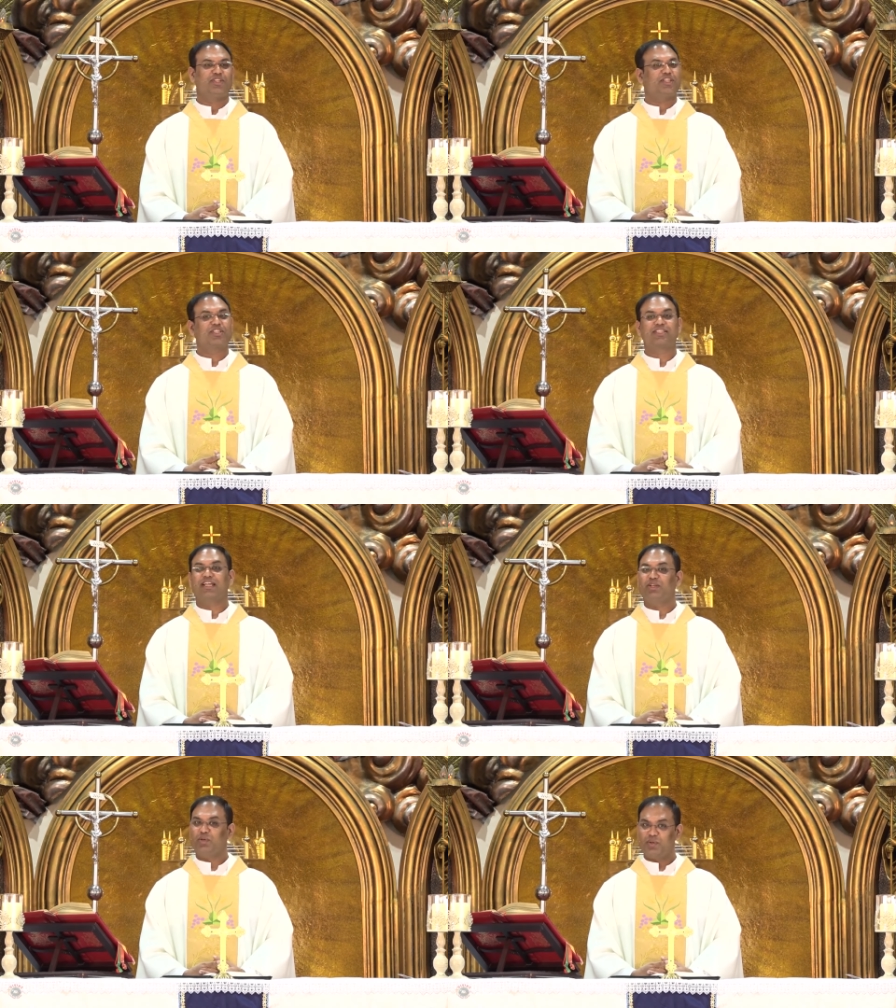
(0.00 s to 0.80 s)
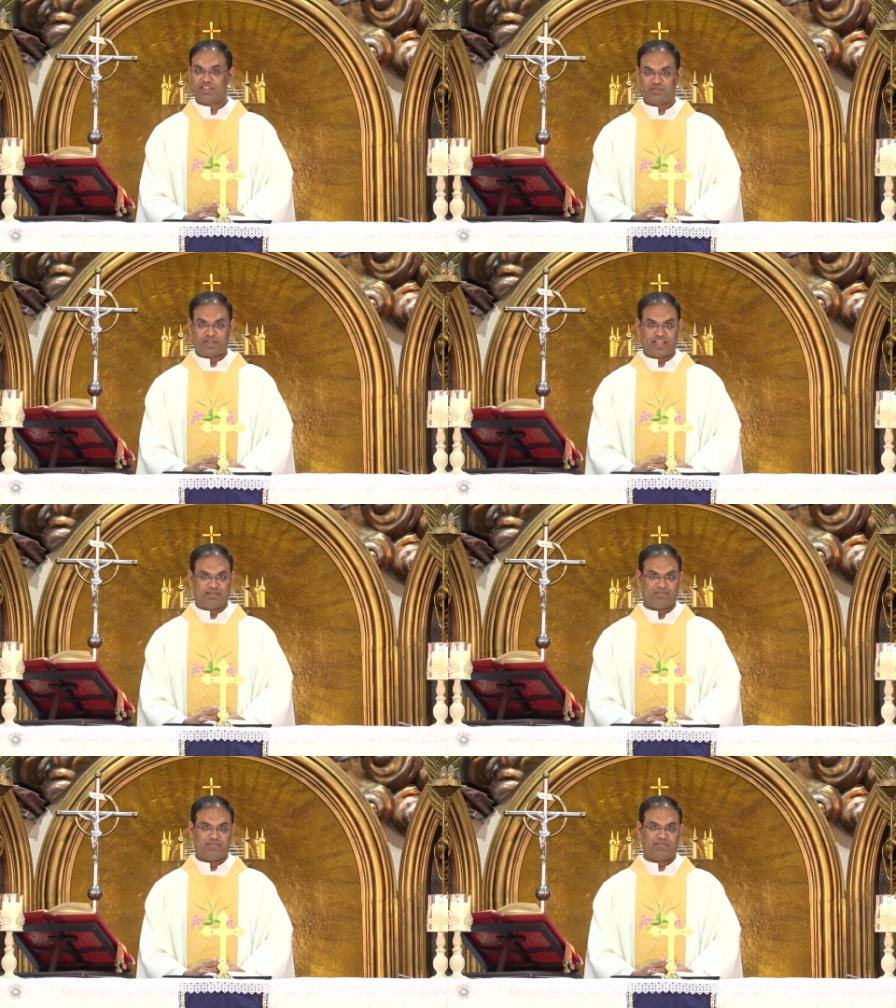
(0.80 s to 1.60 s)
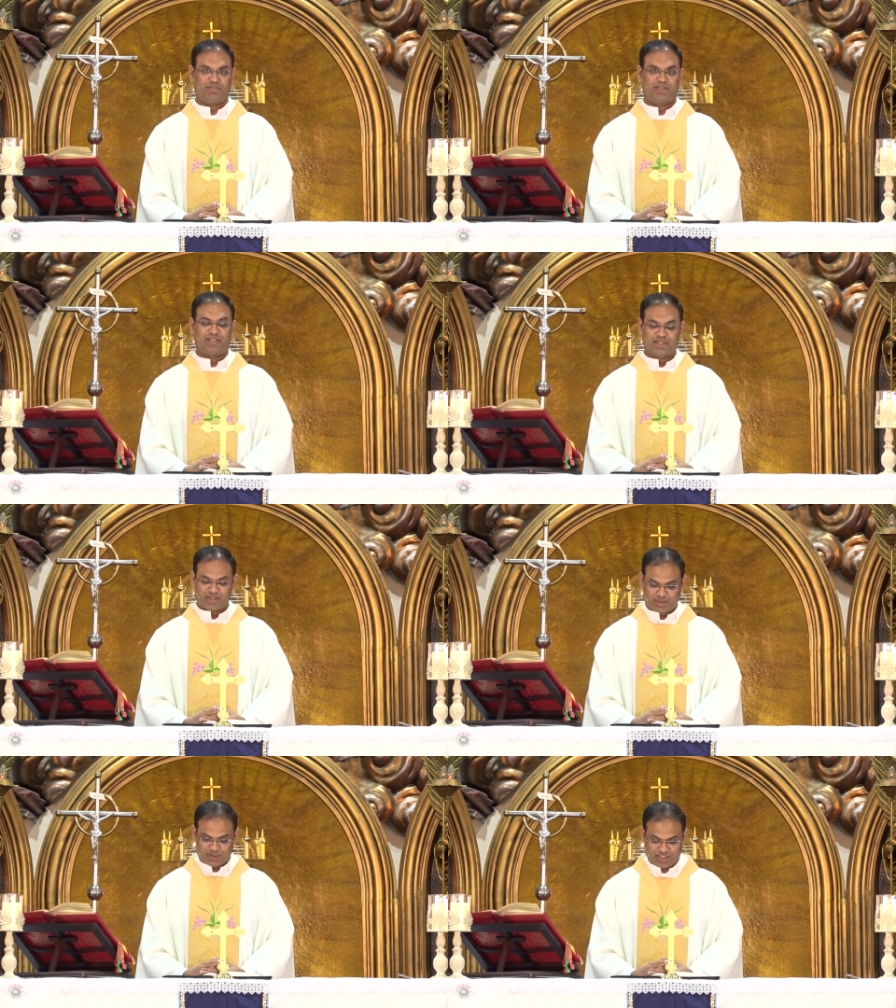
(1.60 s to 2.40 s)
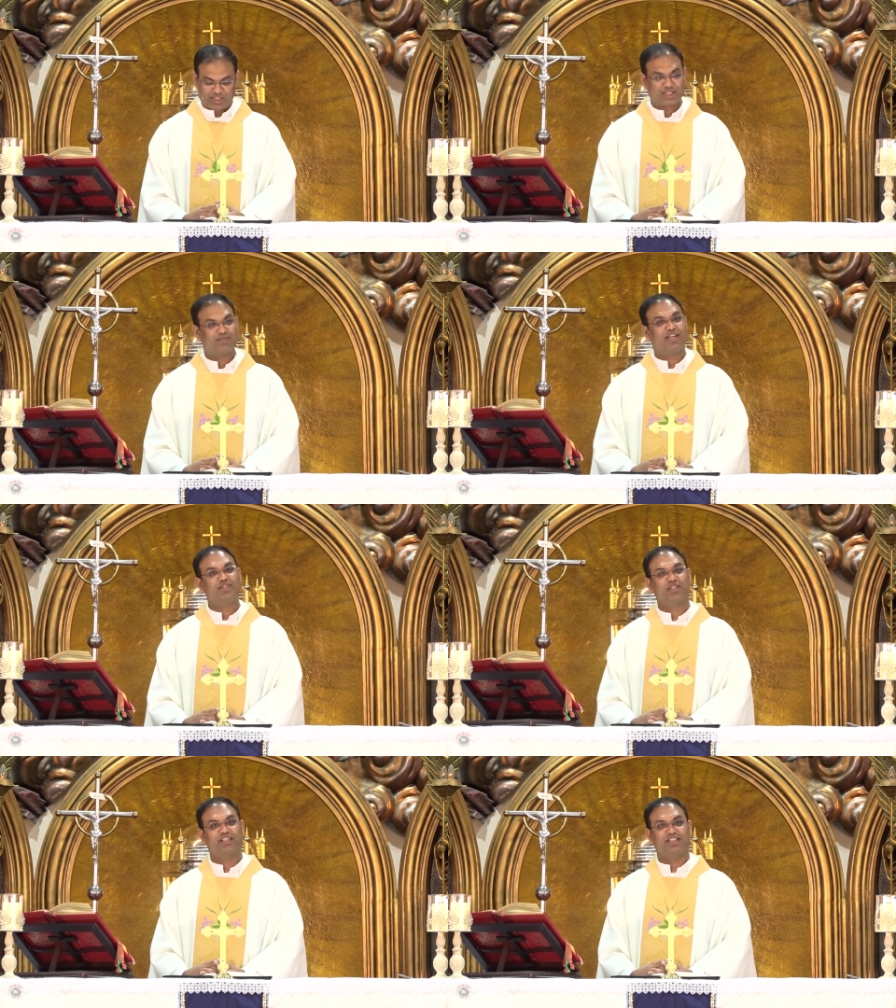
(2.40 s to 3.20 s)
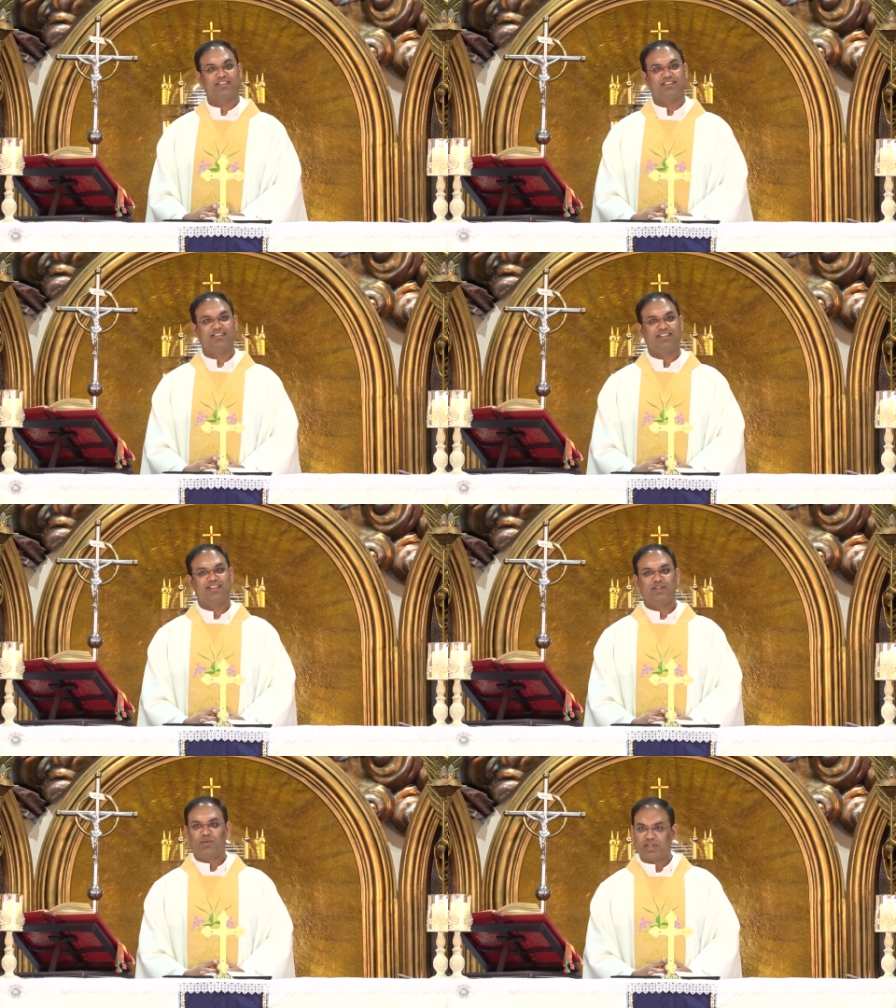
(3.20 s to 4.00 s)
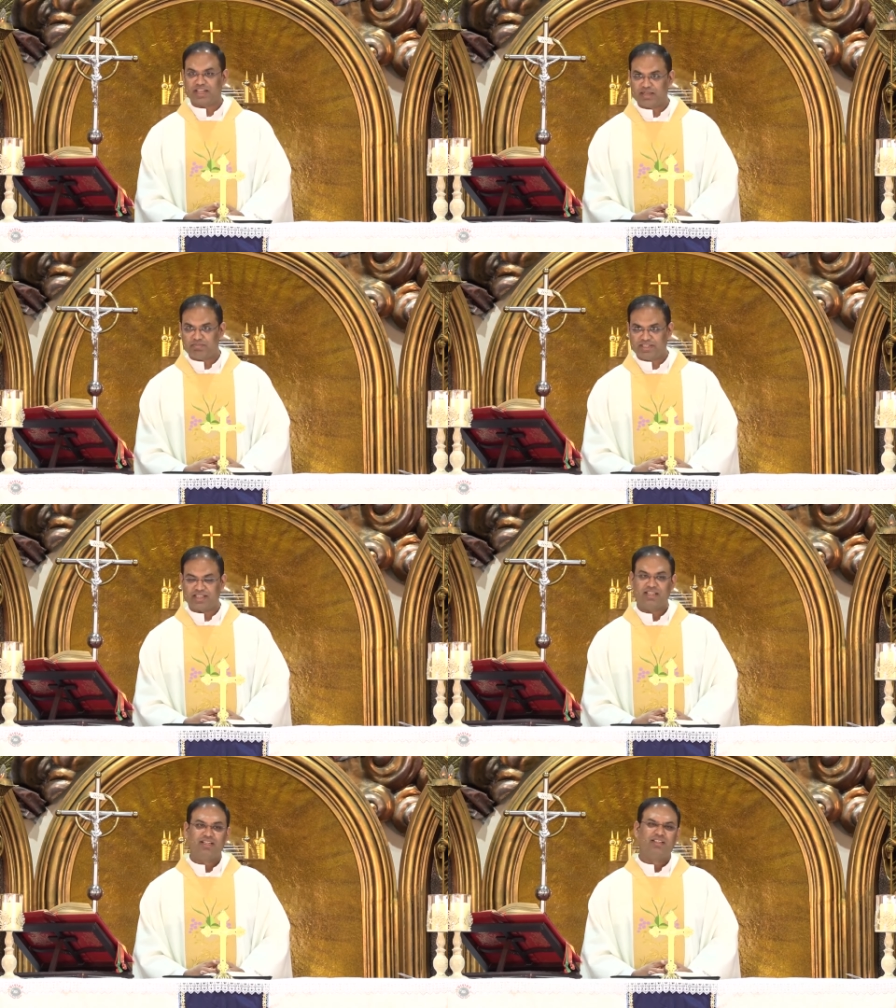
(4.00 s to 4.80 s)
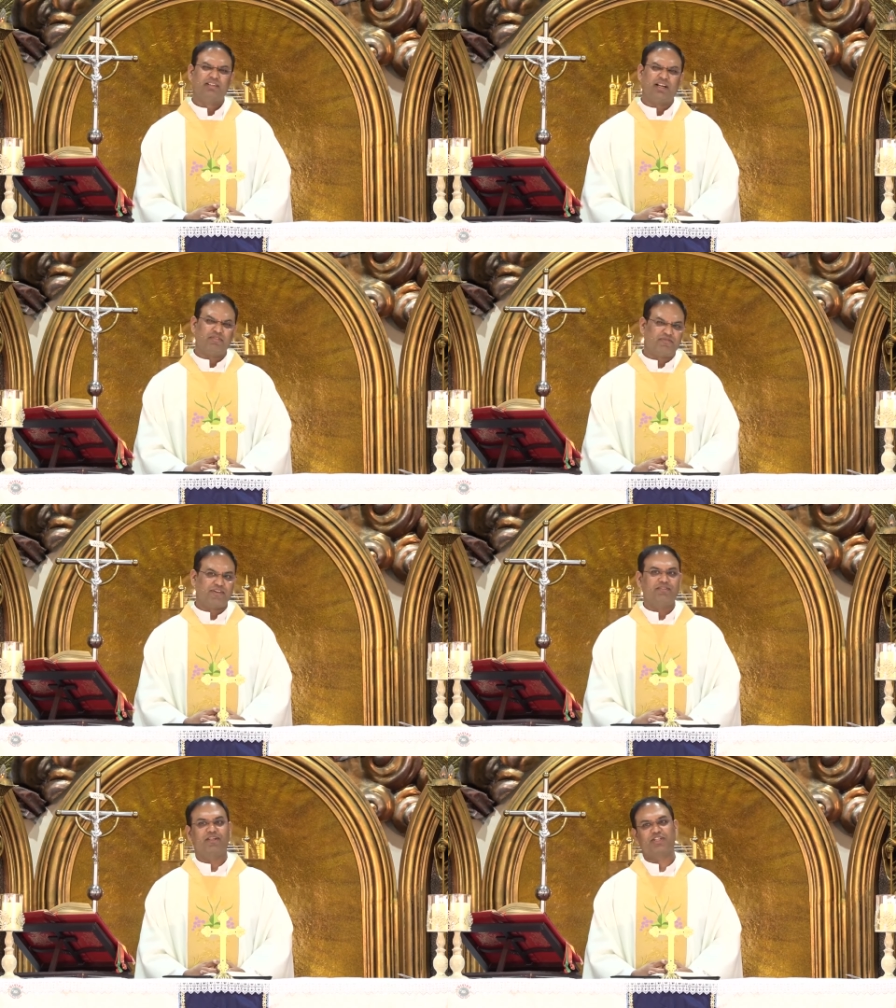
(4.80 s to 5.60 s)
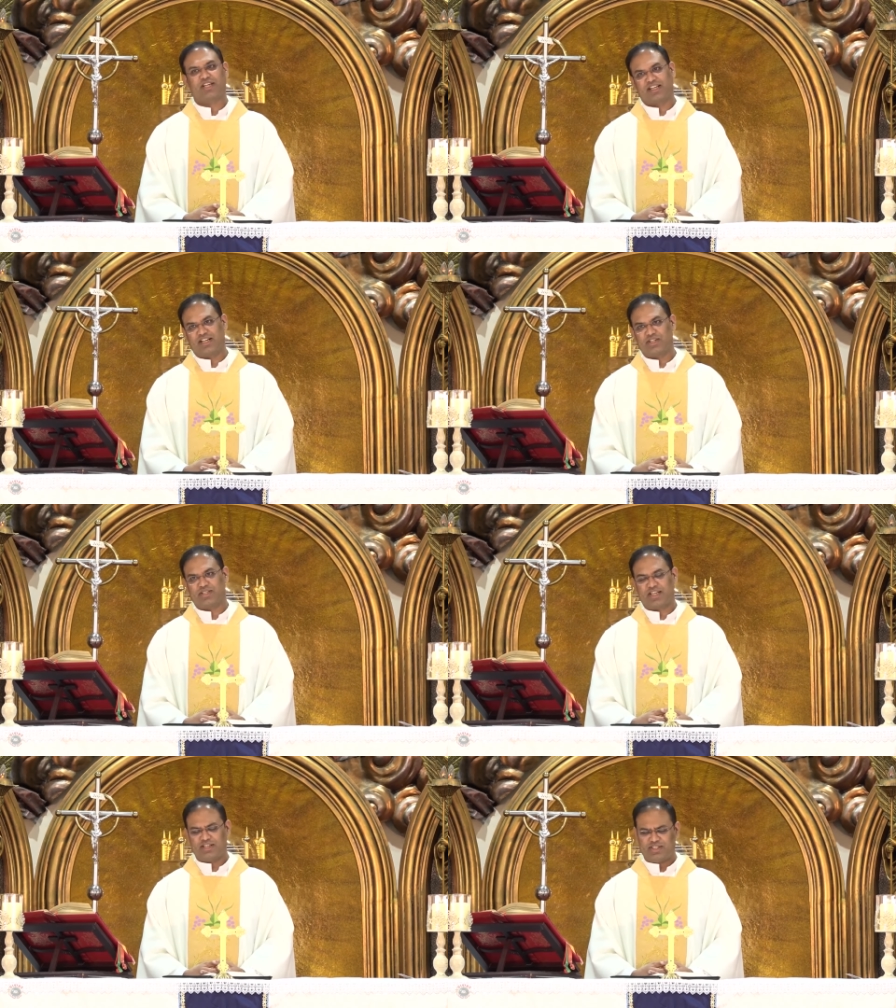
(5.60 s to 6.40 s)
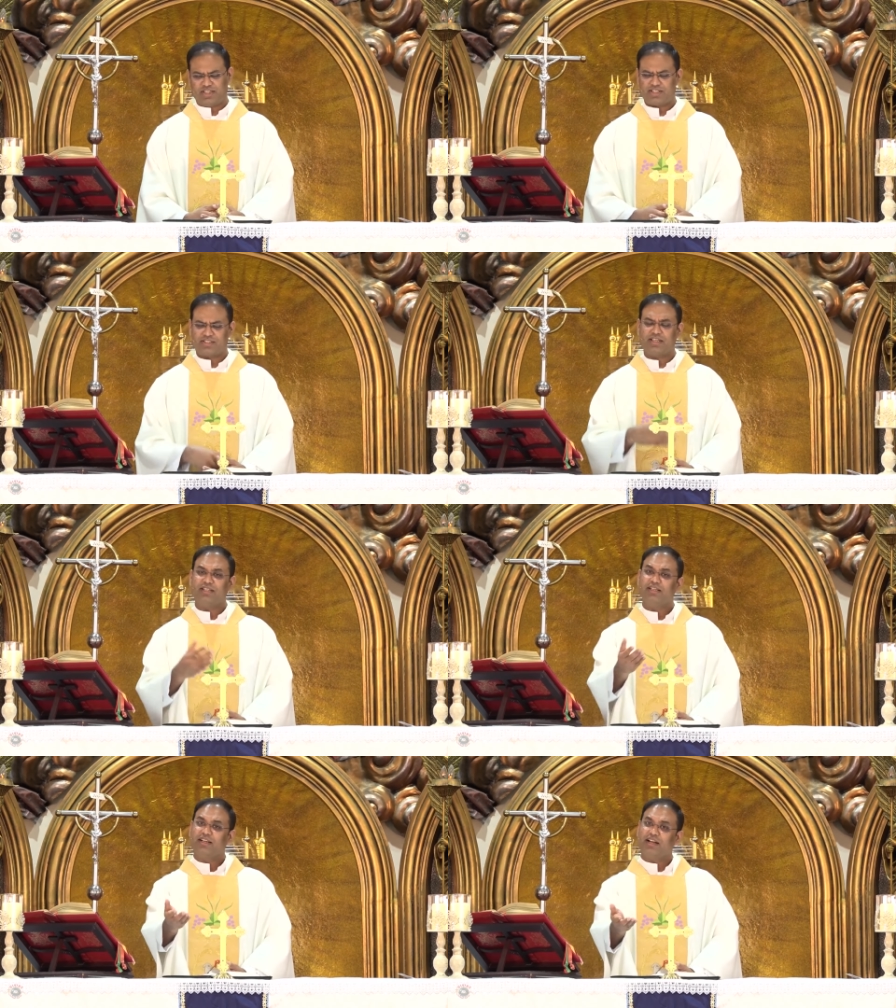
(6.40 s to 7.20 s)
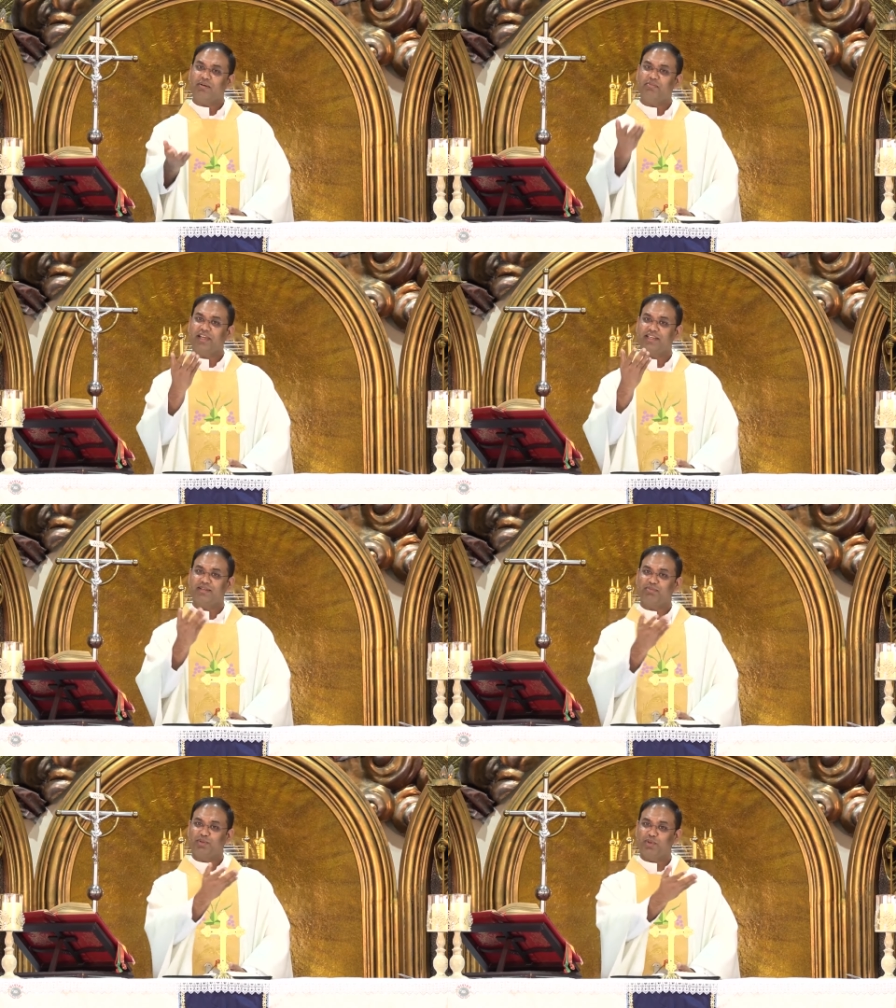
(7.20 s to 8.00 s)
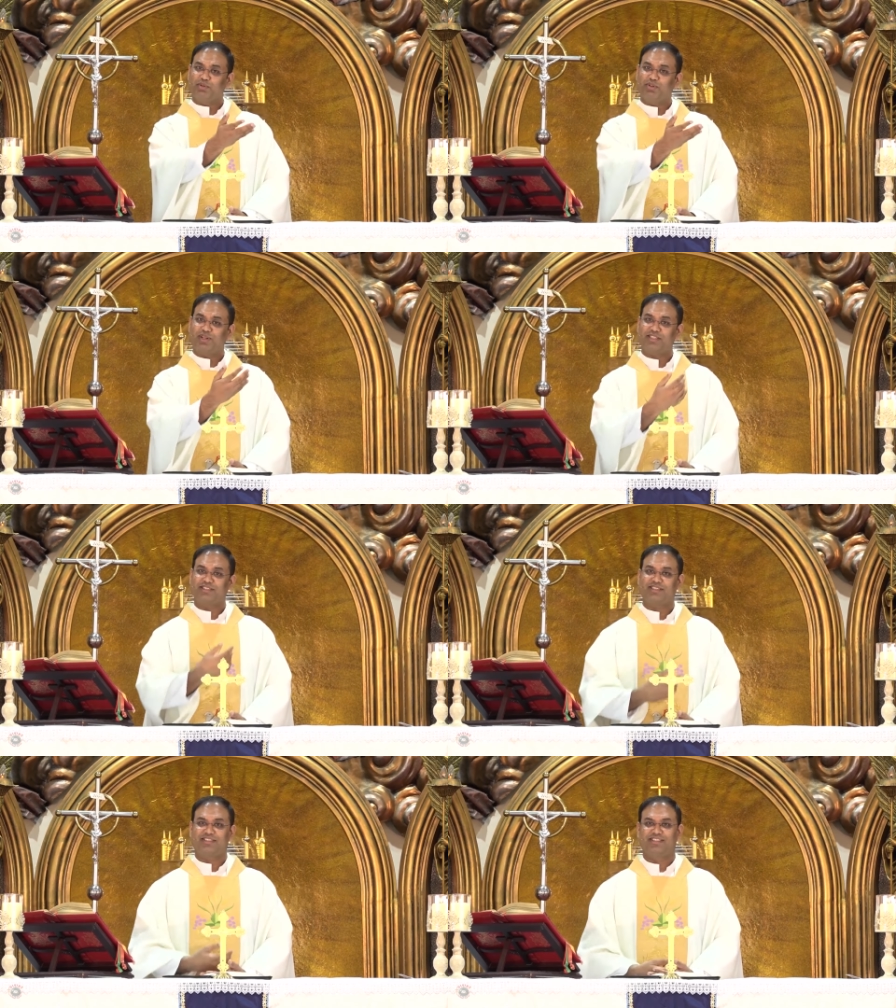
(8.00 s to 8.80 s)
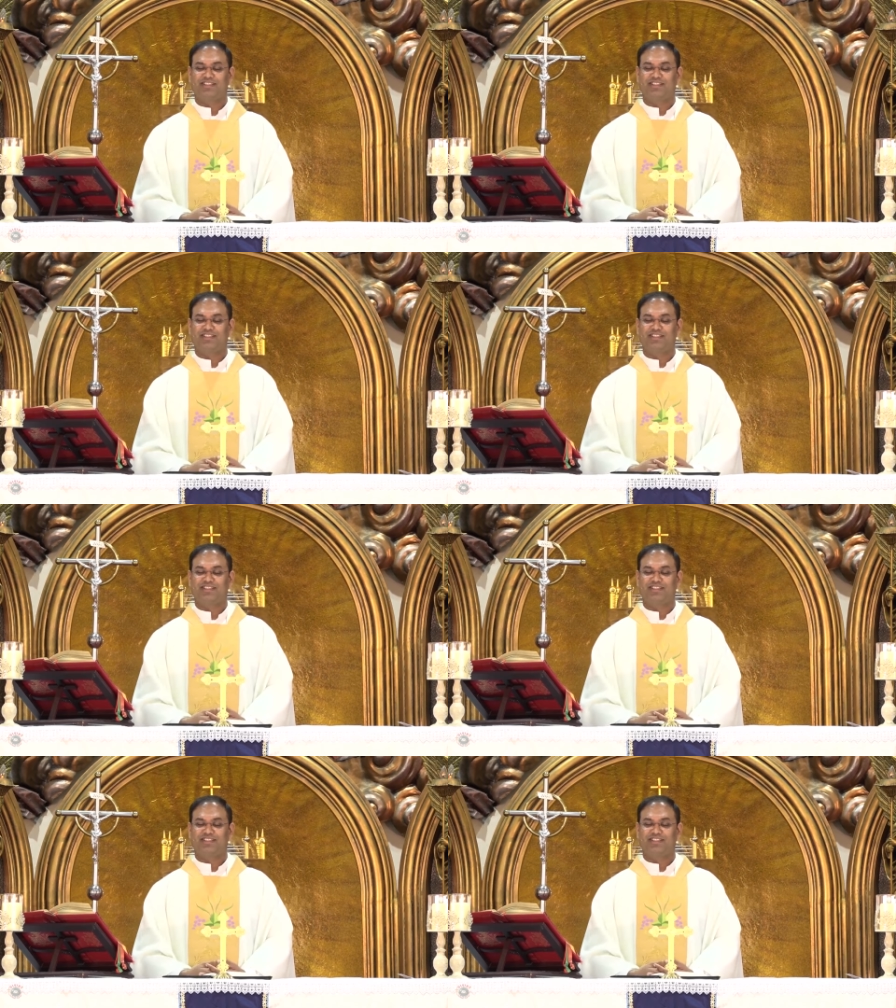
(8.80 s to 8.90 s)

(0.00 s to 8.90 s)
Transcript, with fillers: Jesus had no other way. So Jesus went to her. What happened? I'm feverish, I can't stand. Jesus said, Come, get up, cook for us.